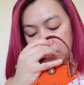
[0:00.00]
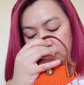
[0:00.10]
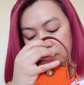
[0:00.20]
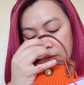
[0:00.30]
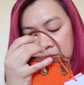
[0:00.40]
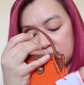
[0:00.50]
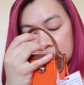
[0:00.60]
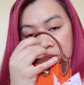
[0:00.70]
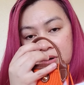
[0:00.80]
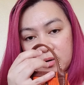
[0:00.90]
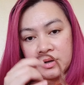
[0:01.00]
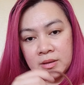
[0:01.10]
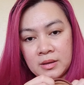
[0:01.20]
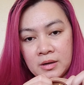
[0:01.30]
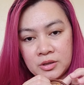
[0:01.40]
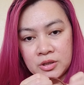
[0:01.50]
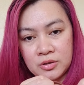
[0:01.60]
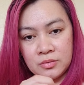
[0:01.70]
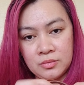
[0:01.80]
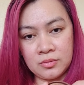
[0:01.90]
perfume. Let's put her in there
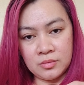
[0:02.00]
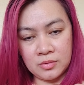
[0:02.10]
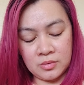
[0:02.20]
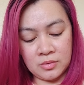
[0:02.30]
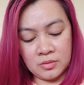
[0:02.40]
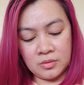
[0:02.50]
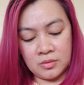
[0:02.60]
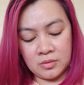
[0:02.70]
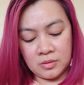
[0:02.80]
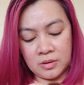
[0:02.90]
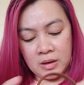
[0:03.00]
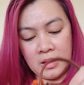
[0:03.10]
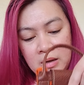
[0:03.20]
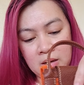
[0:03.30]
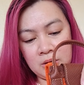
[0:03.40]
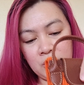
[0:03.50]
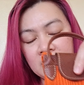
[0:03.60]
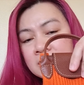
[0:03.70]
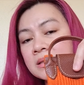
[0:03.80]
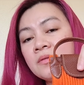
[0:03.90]
too. And you
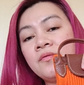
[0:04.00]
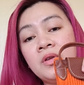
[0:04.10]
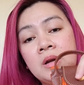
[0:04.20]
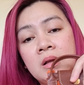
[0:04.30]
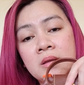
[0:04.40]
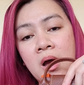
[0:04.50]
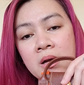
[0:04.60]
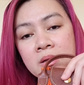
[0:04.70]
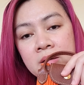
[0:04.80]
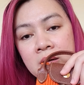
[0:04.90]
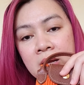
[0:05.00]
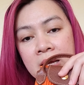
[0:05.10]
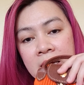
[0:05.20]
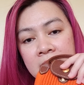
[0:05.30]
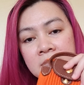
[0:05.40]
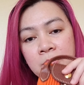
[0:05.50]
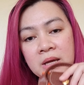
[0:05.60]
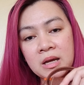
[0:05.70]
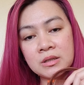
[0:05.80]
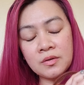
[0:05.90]
can still fit a lot. It's
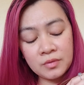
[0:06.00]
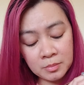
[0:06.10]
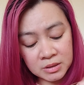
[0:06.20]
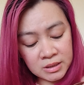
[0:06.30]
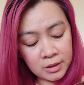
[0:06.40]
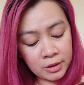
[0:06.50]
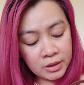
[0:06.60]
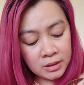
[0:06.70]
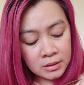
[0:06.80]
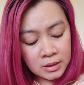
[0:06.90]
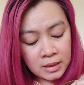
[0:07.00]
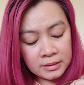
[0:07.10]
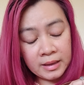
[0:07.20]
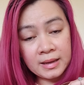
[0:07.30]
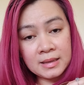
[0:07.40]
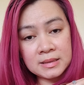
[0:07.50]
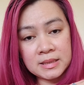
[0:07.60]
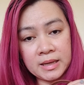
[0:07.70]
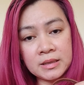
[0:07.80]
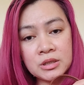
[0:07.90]
because of the material, like it
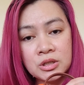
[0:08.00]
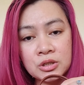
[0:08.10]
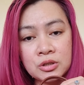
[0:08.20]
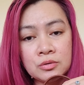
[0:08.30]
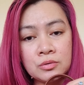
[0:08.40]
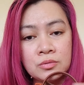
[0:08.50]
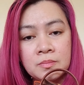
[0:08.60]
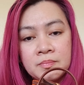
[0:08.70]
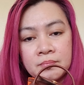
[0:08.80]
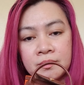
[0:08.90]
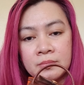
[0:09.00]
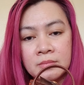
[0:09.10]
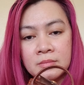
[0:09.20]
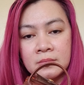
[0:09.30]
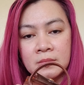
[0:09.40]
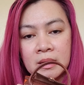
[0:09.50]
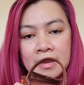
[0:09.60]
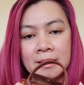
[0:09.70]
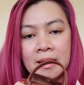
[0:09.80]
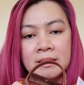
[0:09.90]
tends to
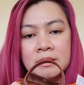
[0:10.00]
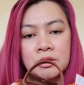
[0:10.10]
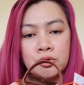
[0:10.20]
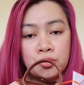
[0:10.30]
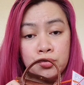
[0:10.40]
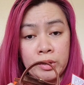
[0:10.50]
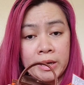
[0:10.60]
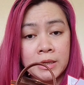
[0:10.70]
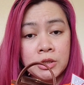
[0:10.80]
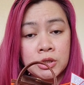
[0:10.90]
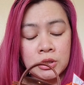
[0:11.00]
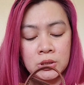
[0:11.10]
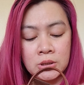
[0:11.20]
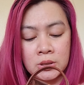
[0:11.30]
like stretch